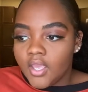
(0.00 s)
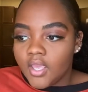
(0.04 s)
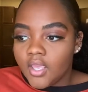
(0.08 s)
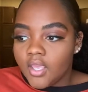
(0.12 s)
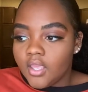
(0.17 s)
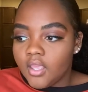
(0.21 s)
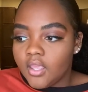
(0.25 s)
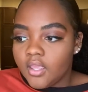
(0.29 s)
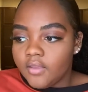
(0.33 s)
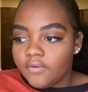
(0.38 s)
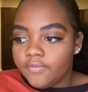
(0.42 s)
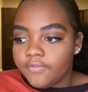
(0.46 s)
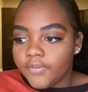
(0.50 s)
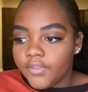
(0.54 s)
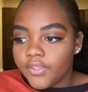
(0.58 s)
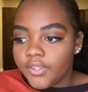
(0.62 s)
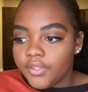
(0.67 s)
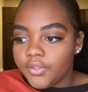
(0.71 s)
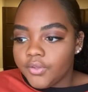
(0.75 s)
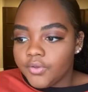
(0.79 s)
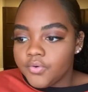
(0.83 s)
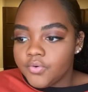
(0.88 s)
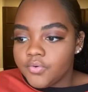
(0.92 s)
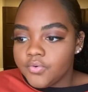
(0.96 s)
if
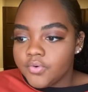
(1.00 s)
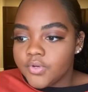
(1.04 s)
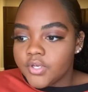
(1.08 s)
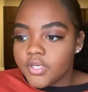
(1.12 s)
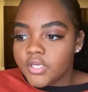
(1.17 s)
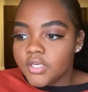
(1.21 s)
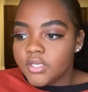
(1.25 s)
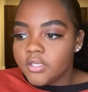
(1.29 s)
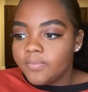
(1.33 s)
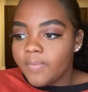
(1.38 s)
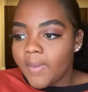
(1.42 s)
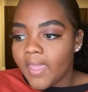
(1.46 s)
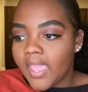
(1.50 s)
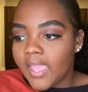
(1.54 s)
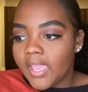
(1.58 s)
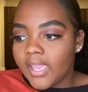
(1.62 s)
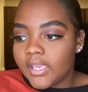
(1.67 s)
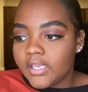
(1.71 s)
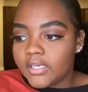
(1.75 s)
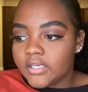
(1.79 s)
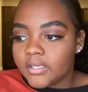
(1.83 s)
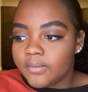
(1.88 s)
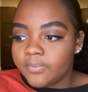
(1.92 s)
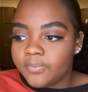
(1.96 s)
you could
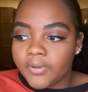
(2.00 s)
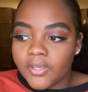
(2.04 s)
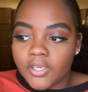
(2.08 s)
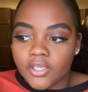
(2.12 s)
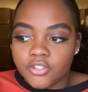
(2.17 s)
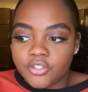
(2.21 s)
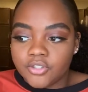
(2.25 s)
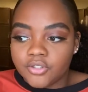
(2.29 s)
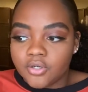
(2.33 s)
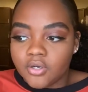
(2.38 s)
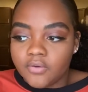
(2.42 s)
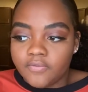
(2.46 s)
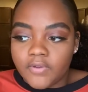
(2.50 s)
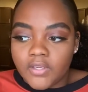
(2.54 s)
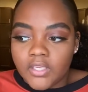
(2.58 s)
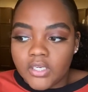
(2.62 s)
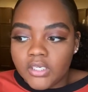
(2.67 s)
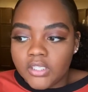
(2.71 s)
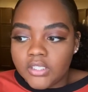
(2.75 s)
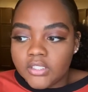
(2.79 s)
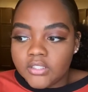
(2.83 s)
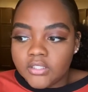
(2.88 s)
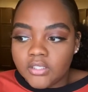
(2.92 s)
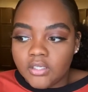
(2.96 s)
paint a picture of
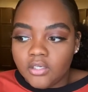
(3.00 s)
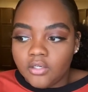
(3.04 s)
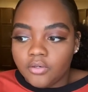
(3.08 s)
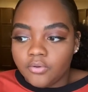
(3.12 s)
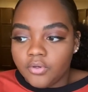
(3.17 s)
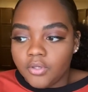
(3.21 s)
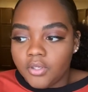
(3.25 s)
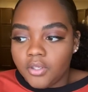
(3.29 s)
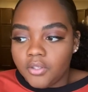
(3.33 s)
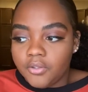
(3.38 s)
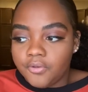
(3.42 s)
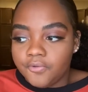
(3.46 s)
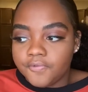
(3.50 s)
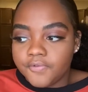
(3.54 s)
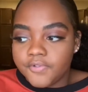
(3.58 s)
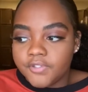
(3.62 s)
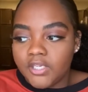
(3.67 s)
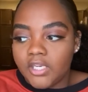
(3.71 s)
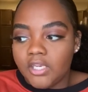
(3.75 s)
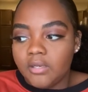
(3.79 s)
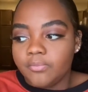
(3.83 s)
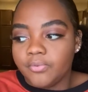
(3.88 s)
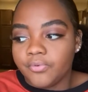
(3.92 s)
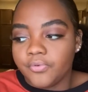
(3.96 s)
any scenery you've
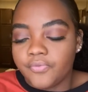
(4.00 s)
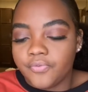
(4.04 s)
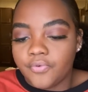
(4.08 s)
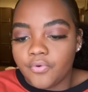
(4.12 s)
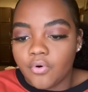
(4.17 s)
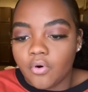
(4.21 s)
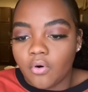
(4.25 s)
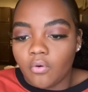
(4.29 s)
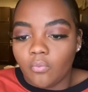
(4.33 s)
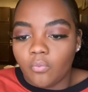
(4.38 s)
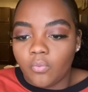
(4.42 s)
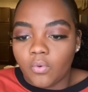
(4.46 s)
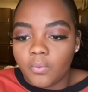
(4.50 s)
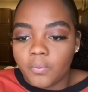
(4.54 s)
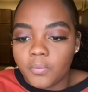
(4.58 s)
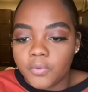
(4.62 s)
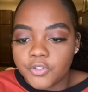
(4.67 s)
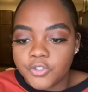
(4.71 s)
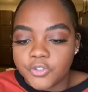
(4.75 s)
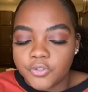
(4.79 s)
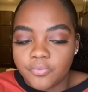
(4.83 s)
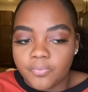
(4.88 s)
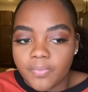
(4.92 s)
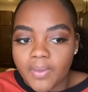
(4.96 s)
seen before, what
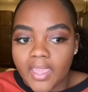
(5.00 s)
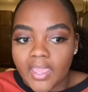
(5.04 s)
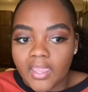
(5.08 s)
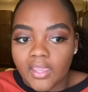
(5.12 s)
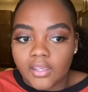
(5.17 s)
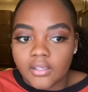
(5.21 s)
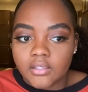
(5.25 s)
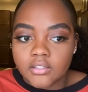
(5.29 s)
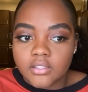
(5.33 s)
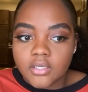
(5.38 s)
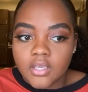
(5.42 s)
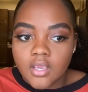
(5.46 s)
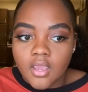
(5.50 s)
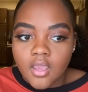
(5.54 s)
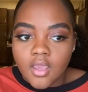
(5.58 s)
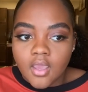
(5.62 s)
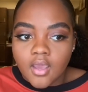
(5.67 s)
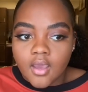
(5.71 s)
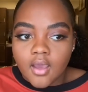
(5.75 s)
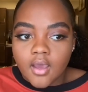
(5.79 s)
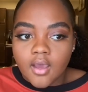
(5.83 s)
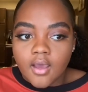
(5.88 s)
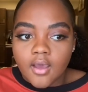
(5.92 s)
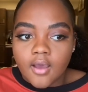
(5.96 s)
would you paint?
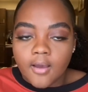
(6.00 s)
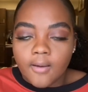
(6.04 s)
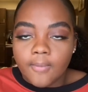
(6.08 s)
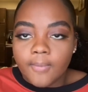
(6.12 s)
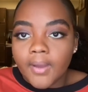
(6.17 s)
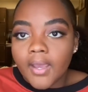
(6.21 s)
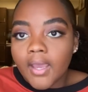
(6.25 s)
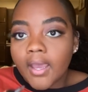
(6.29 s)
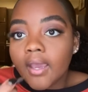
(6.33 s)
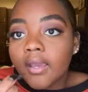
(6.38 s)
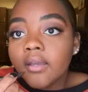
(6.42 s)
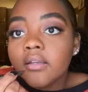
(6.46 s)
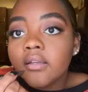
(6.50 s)
I